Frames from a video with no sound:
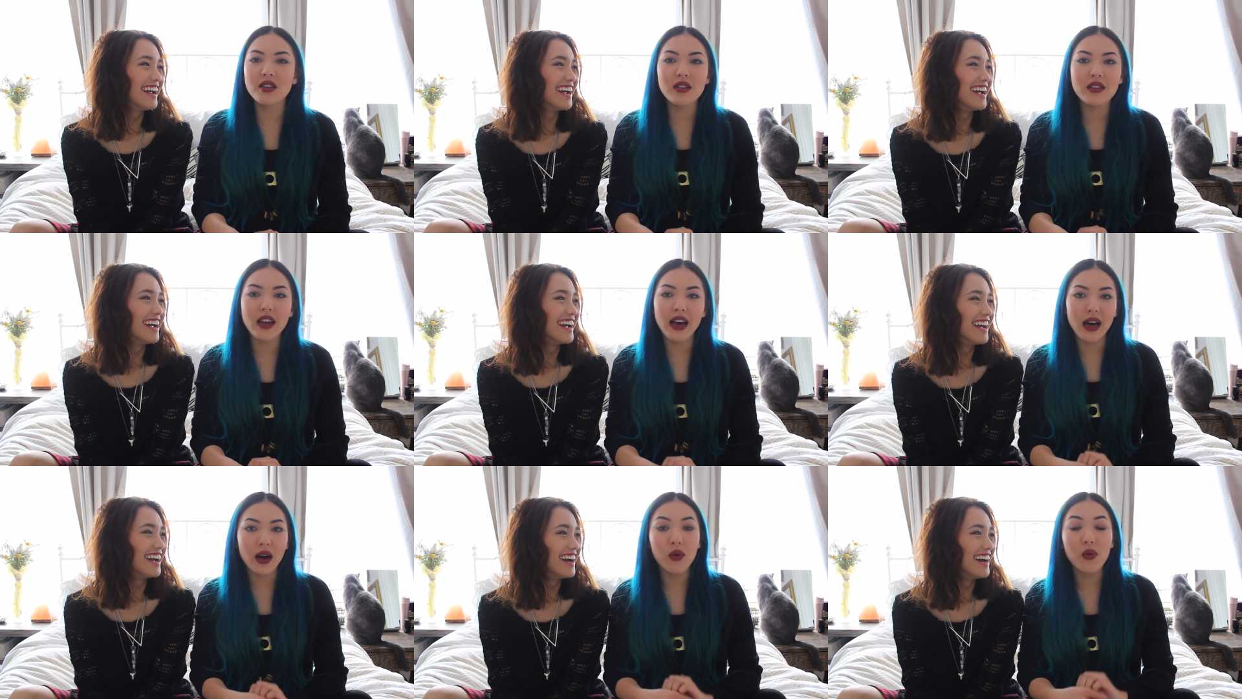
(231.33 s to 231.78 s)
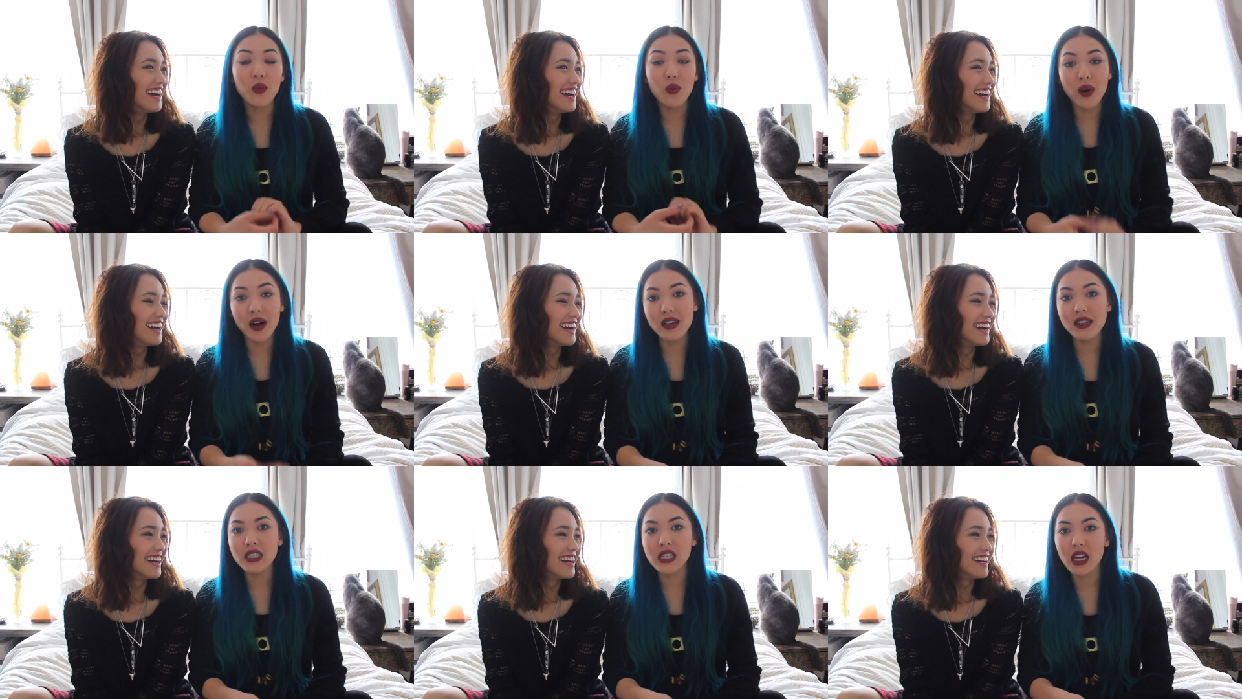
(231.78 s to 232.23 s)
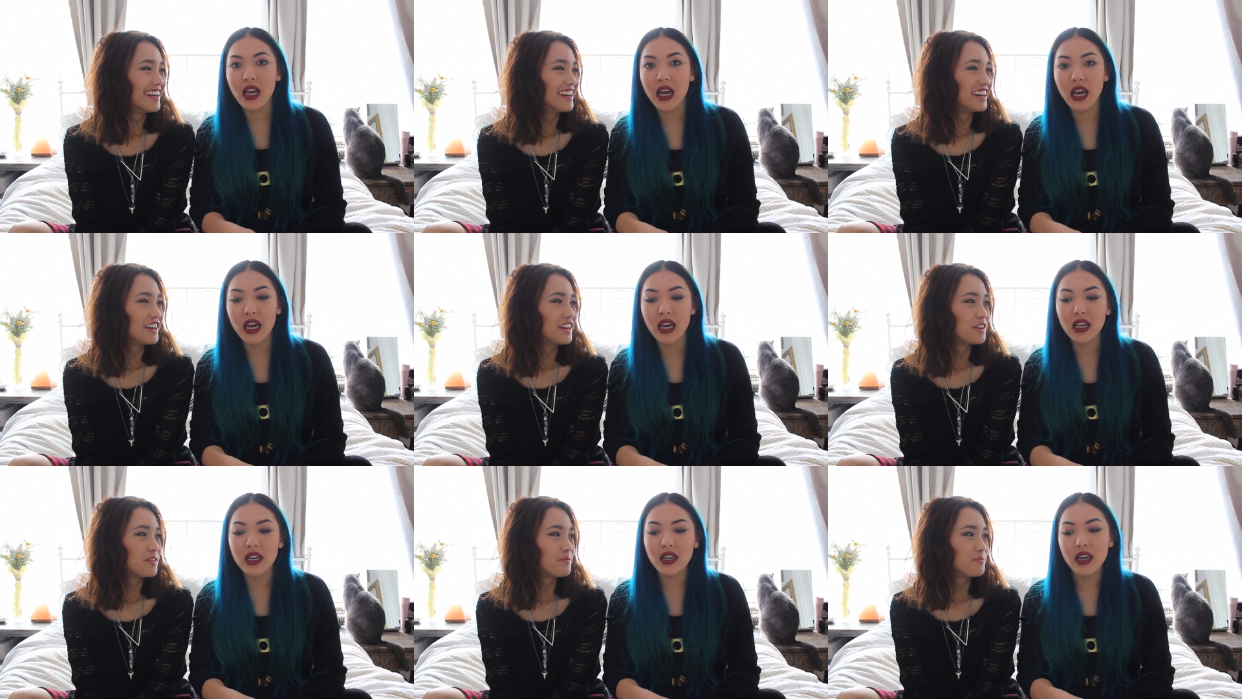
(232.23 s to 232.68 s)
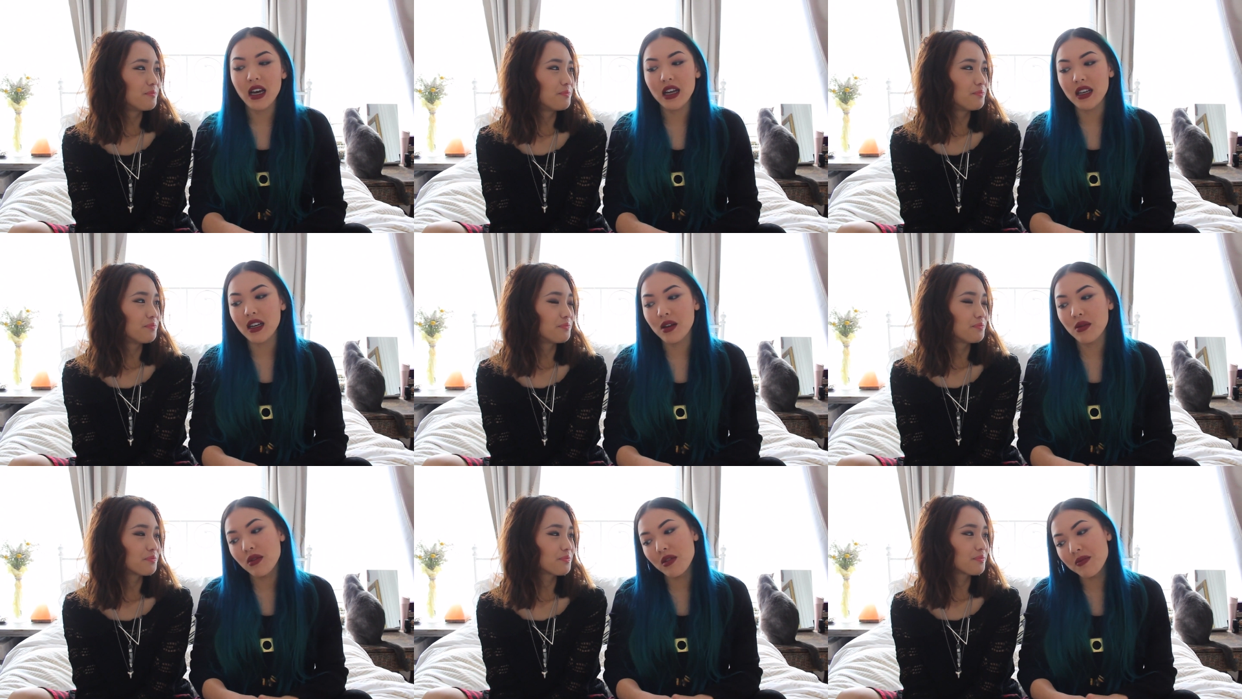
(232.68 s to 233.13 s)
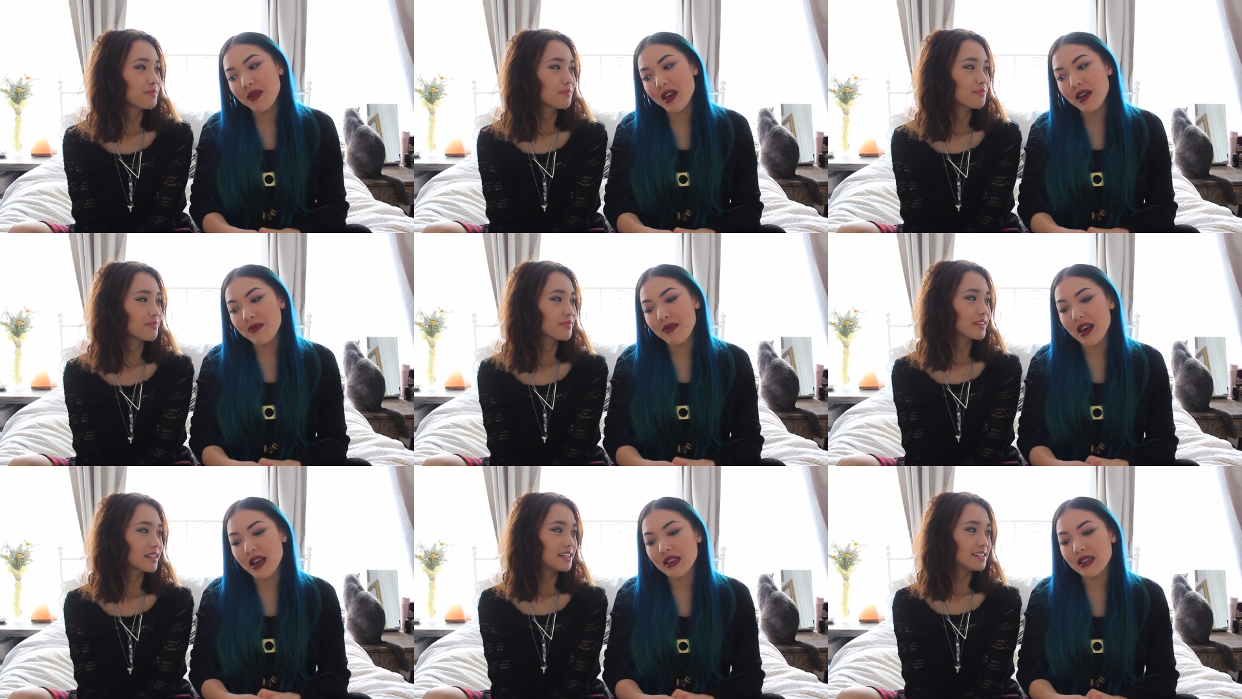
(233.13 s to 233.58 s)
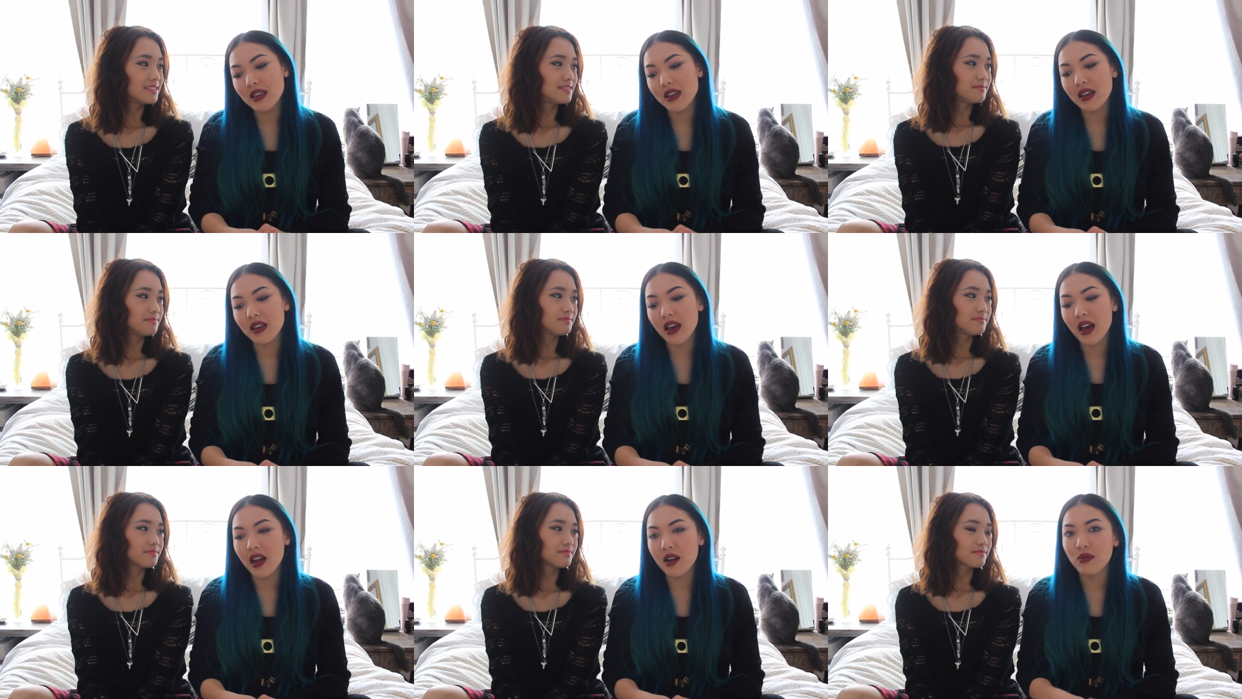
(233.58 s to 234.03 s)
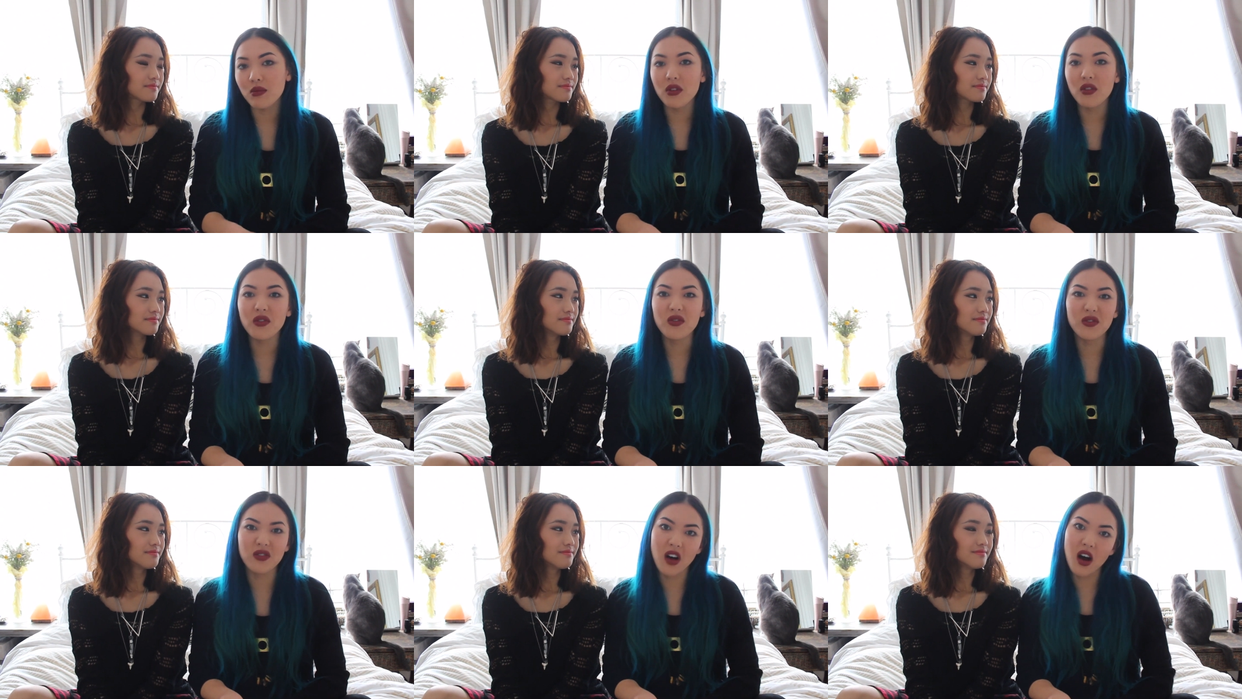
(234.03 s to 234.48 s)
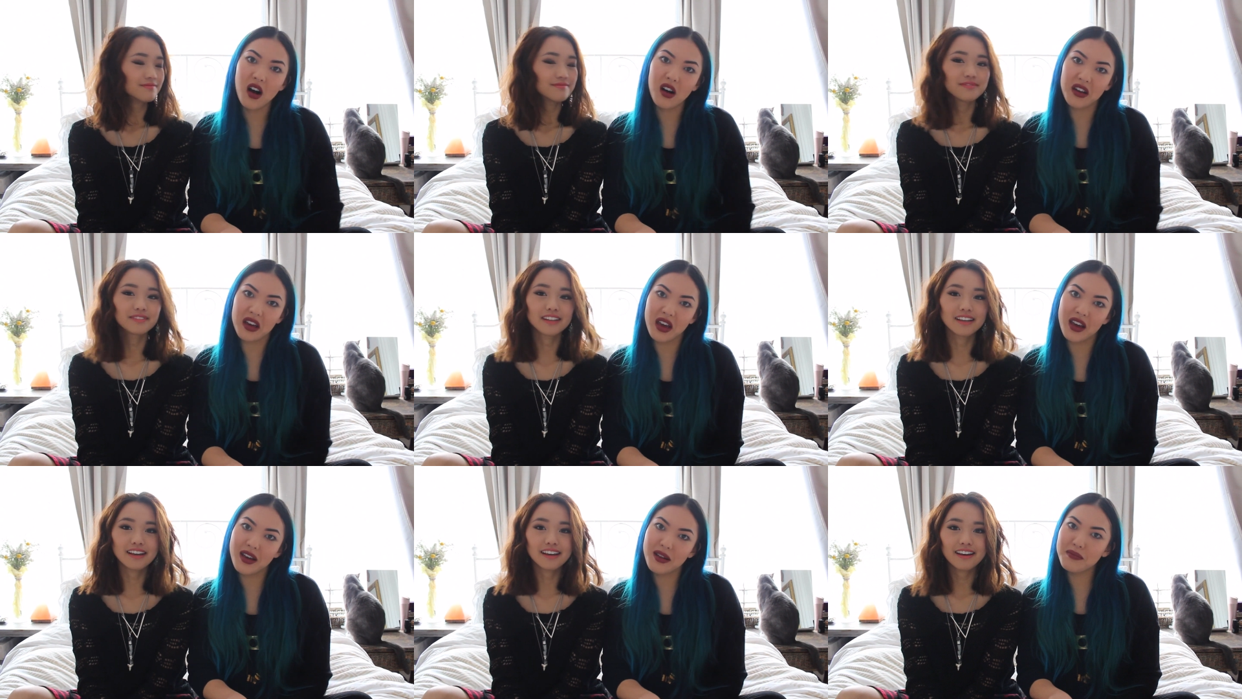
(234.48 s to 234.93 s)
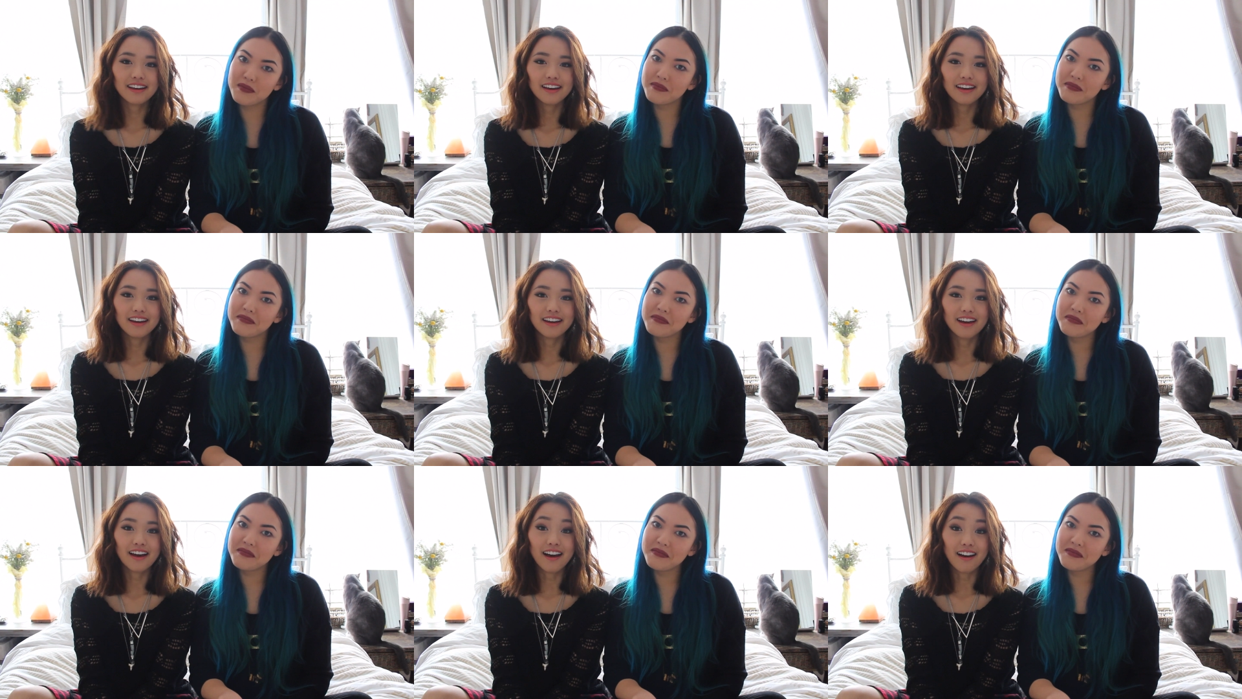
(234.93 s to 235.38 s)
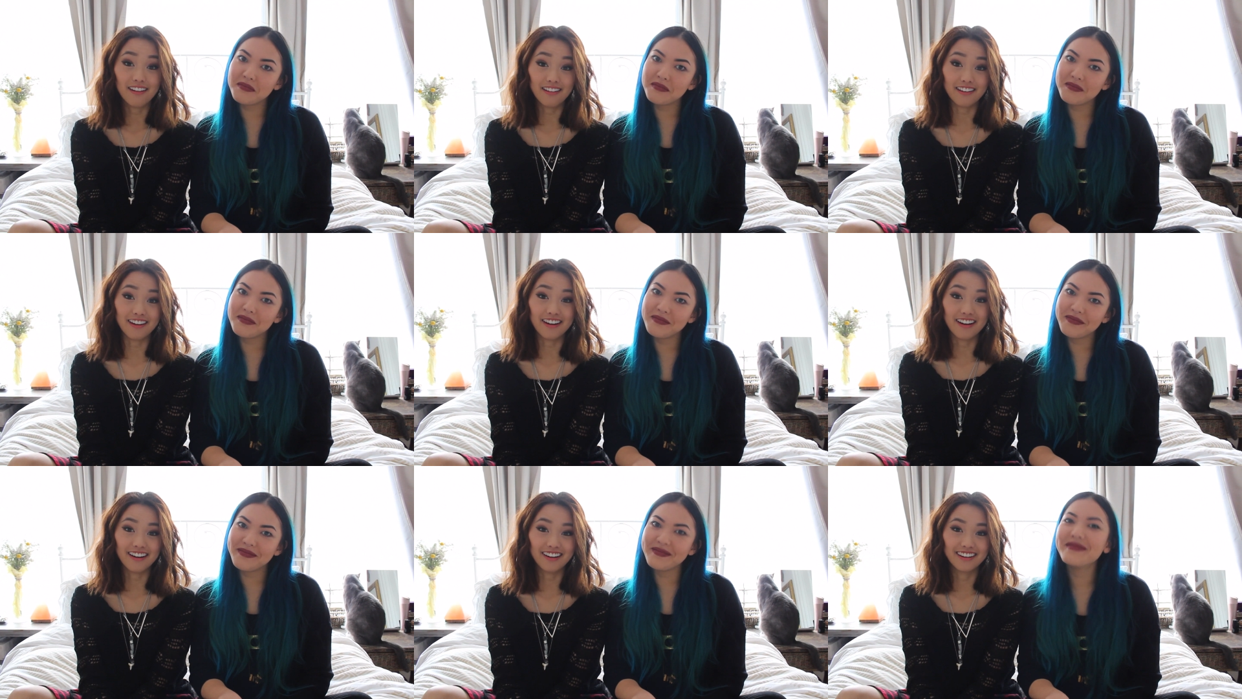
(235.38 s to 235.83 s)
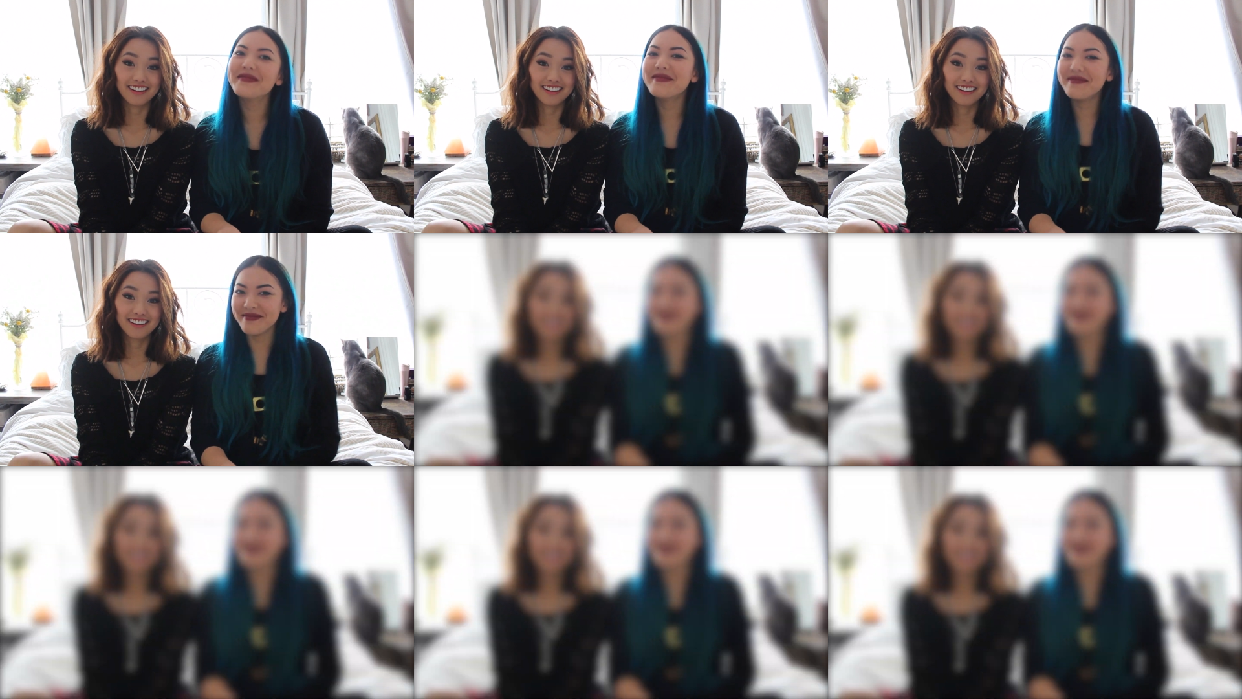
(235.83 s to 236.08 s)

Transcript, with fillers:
Speaker 1: do that one day, and it will be amazing, and we'll vlog it. Hell yeah.